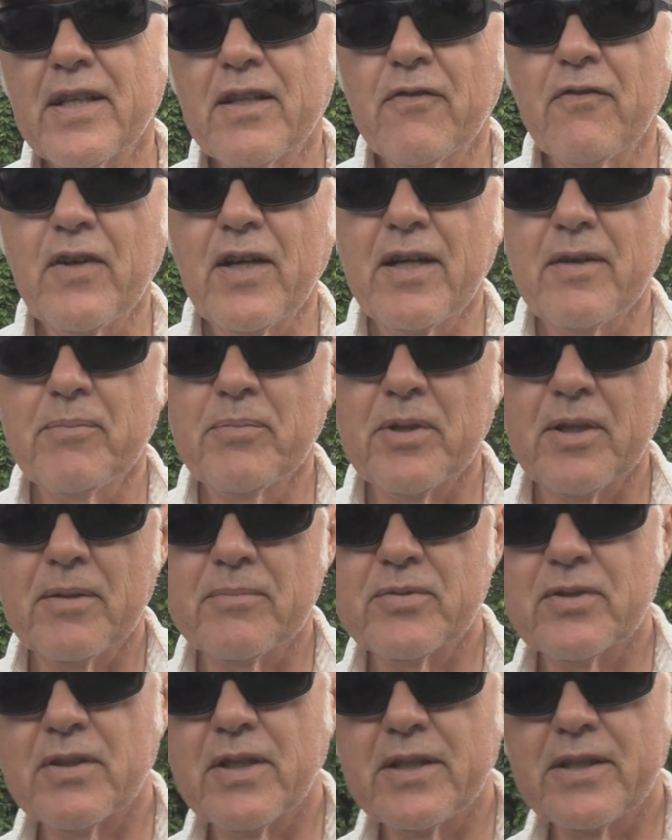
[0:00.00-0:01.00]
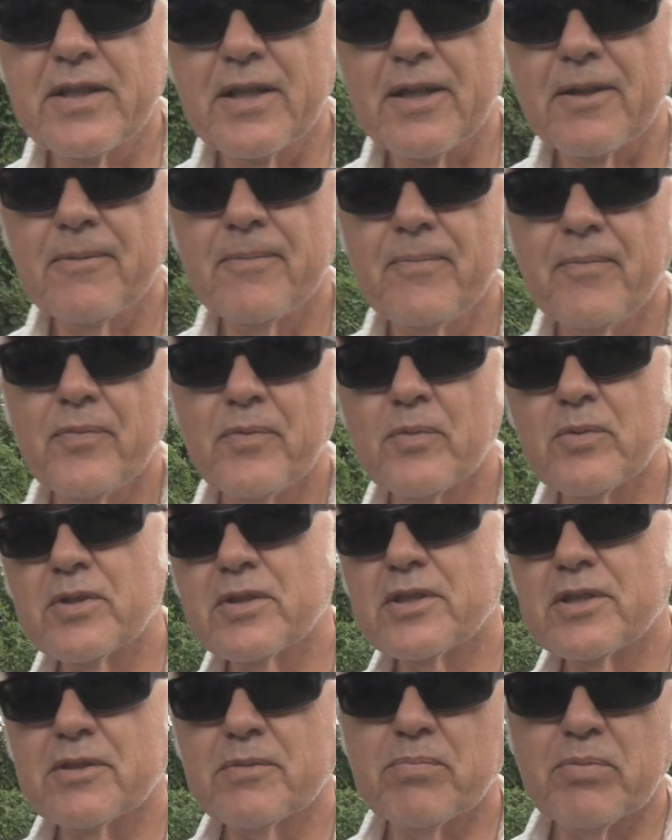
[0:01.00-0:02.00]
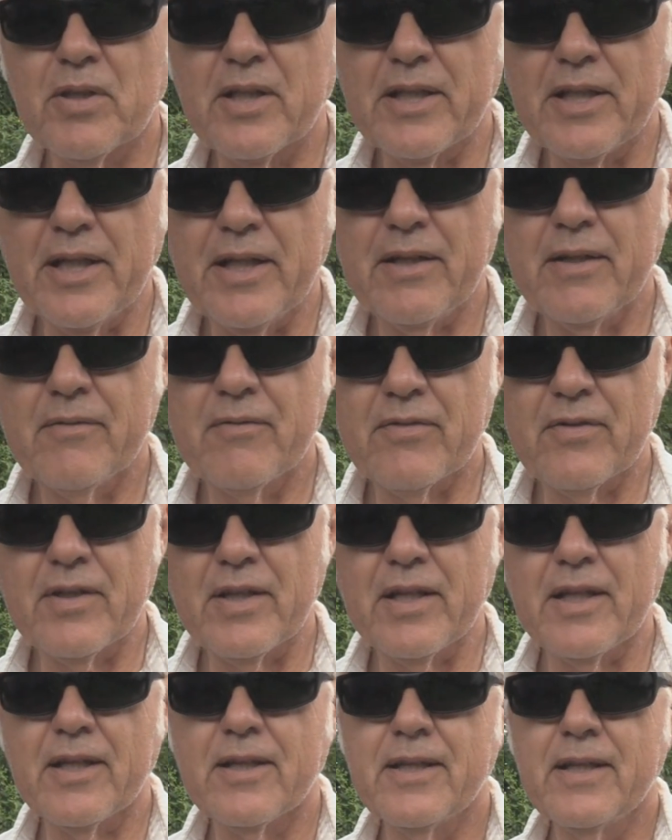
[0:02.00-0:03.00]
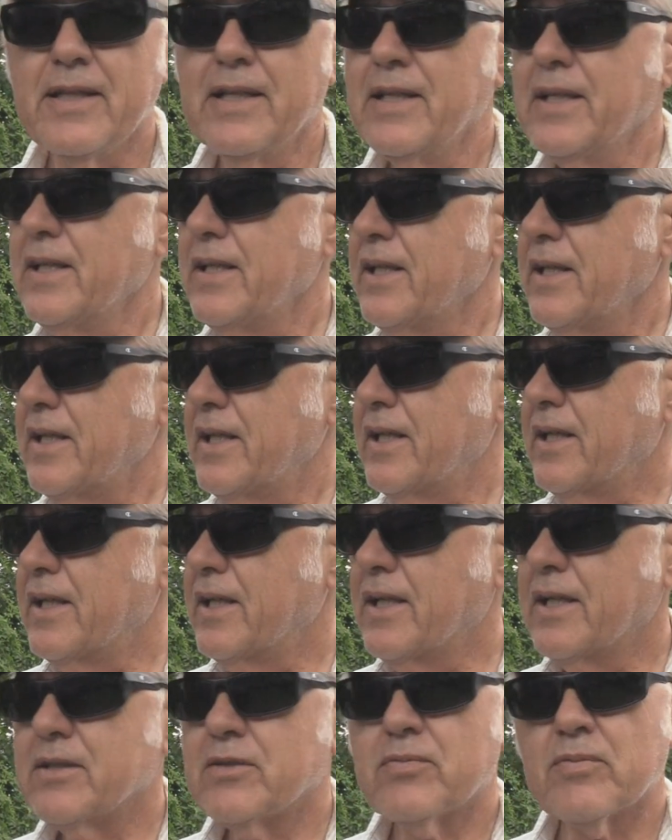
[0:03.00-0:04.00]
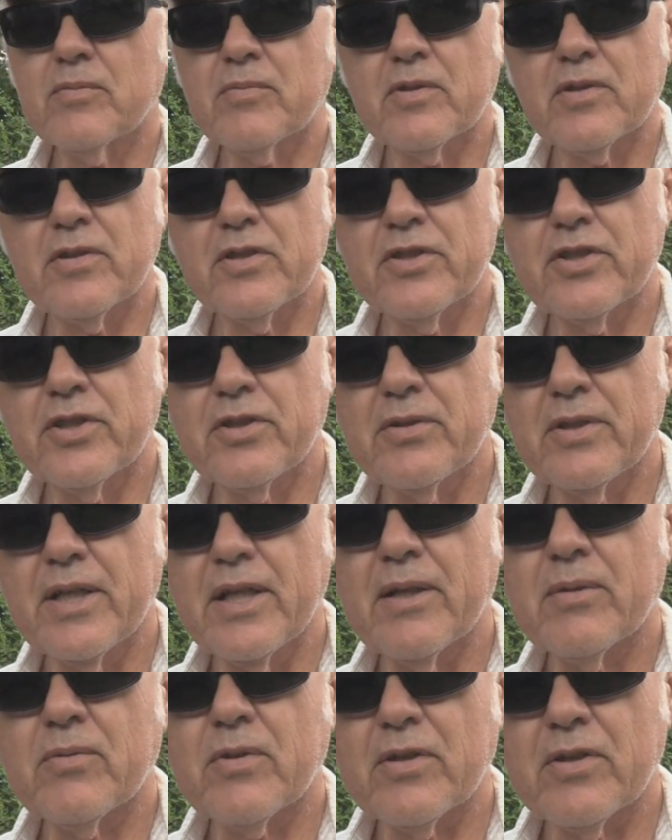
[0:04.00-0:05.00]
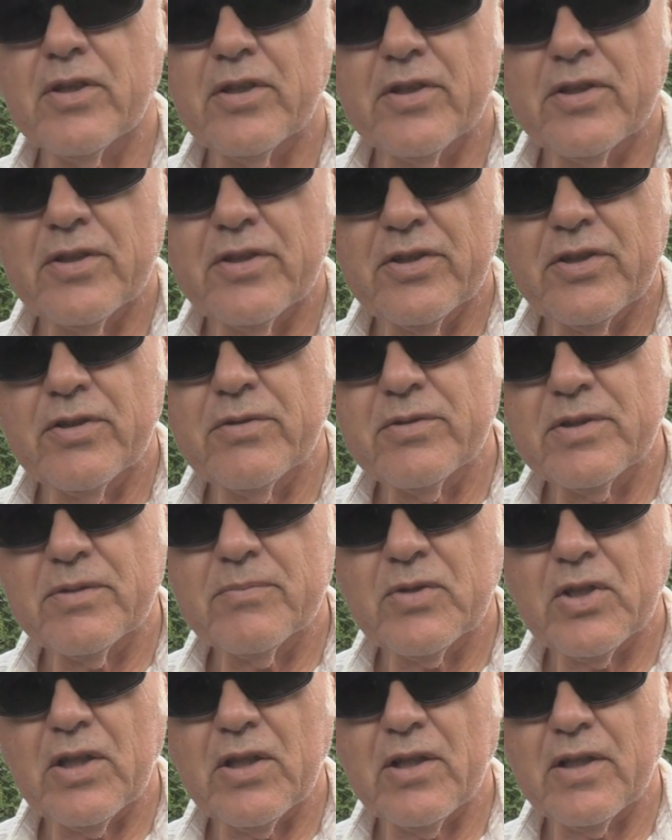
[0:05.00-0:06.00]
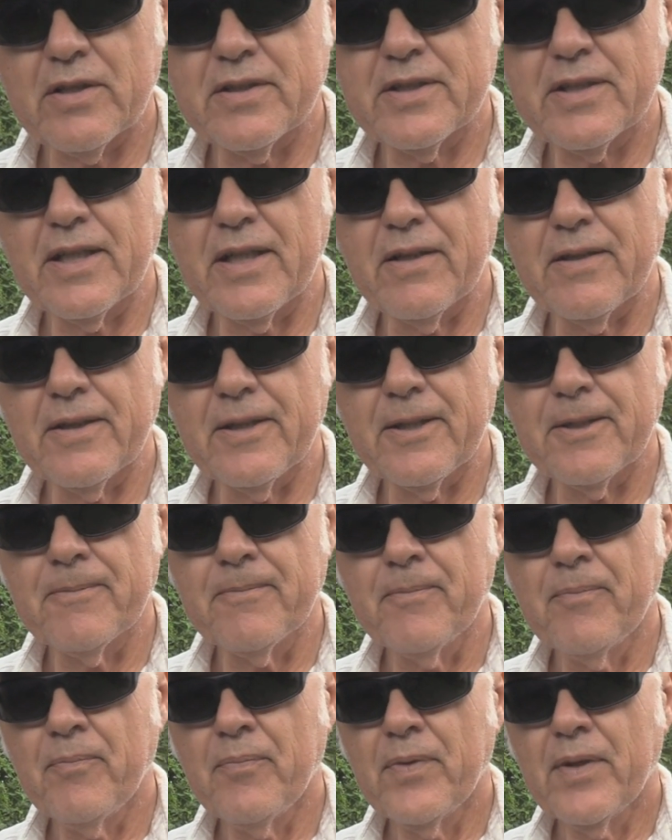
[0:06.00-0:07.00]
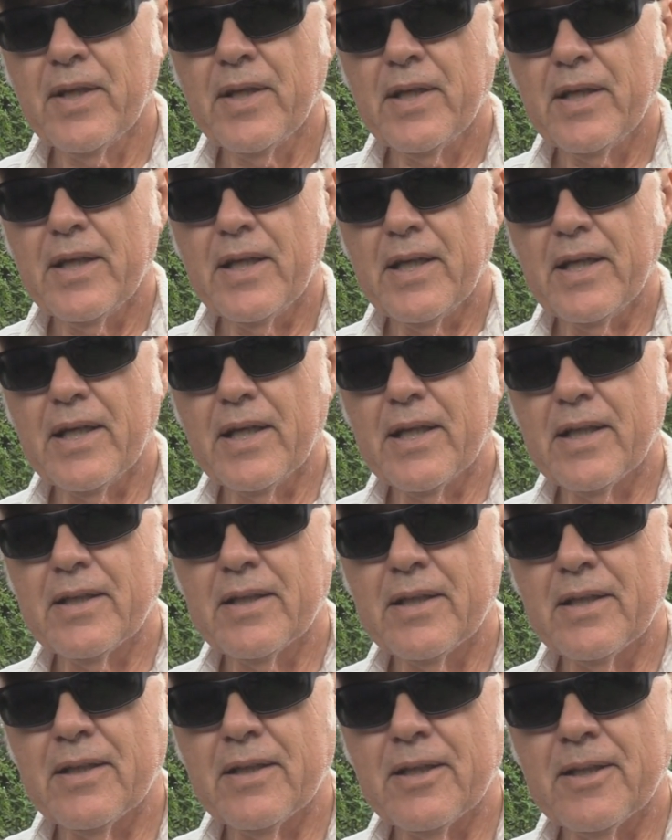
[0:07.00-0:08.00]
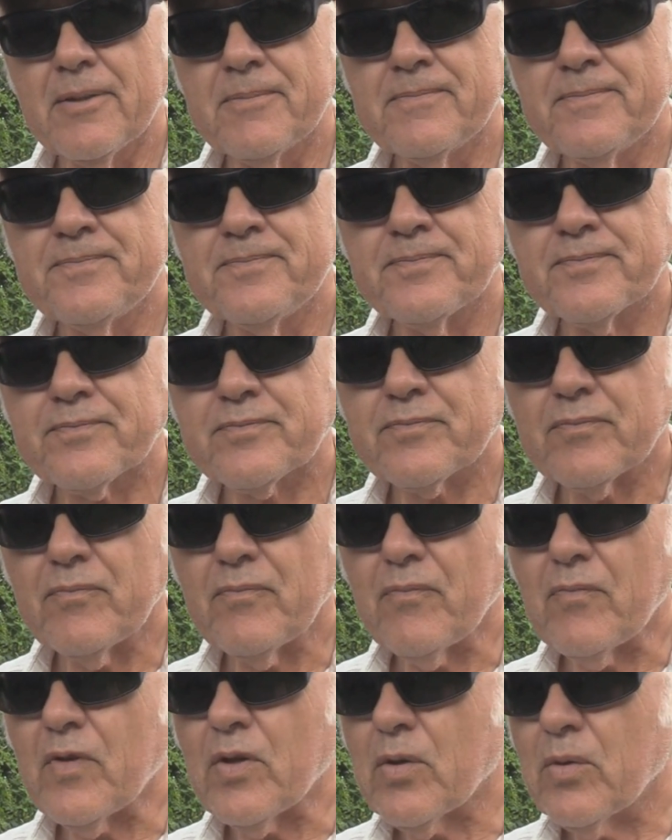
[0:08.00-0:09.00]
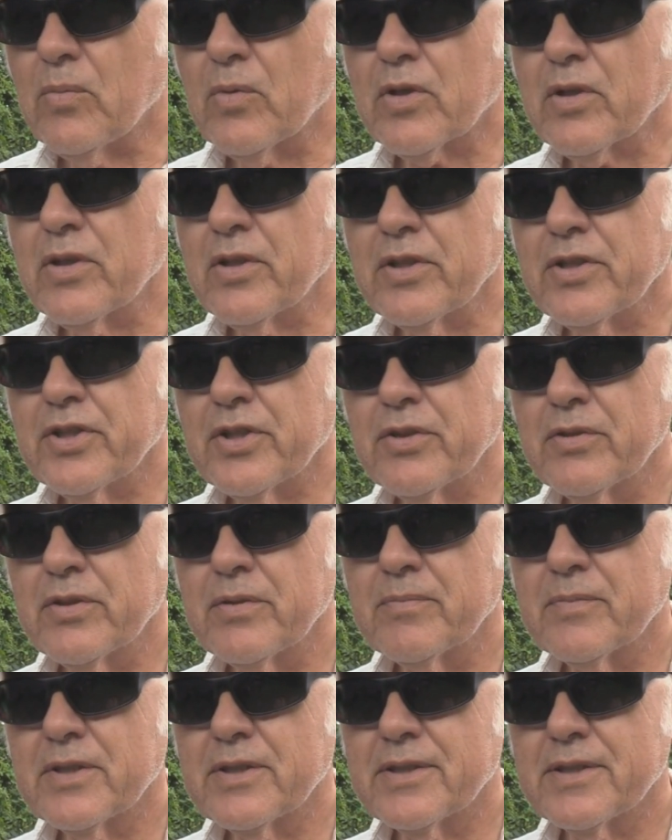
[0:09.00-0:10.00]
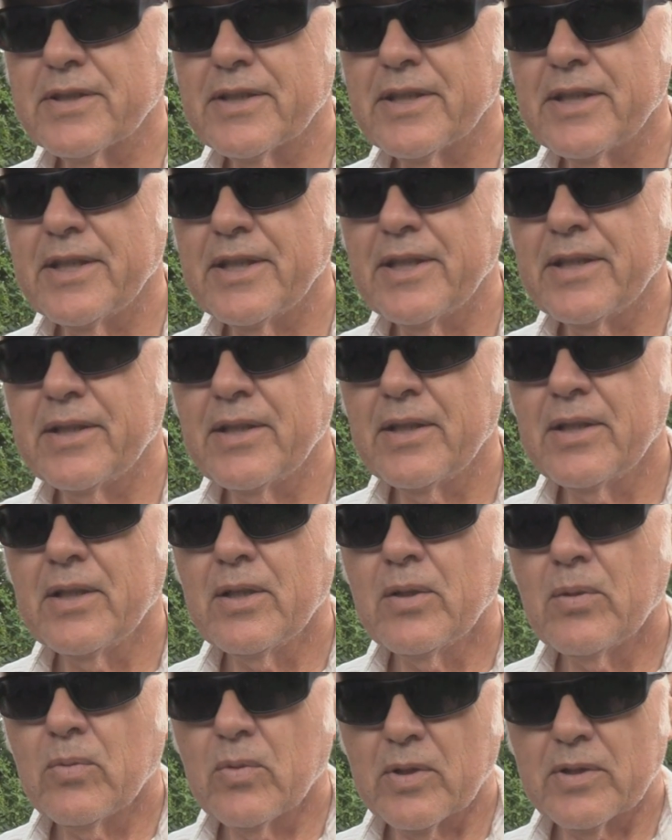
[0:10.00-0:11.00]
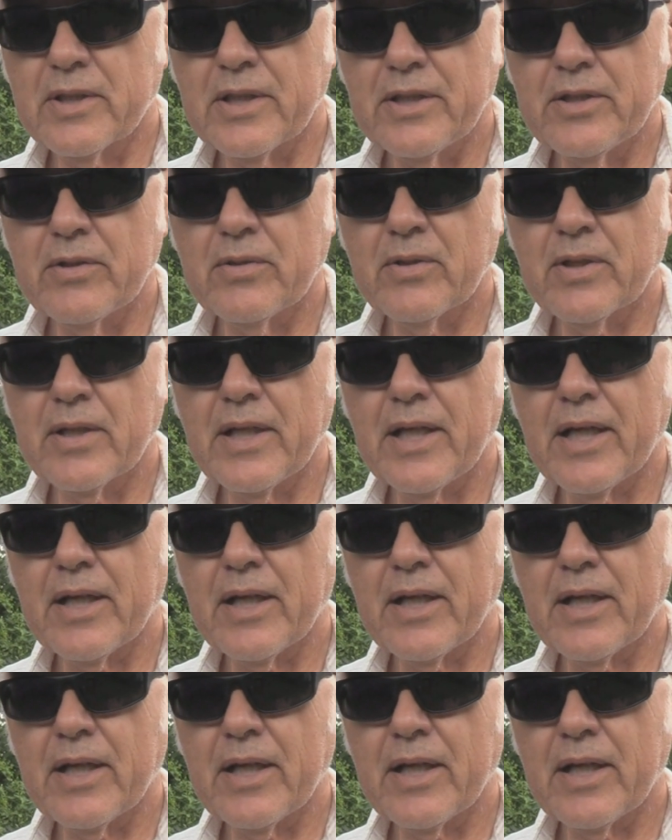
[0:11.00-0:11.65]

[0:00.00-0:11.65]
That's 5 pumps right there, which is plenty for that. And that's what we're going to shoot at. We're going to shoot some targets down here, and we're going to shoot them to see what they do in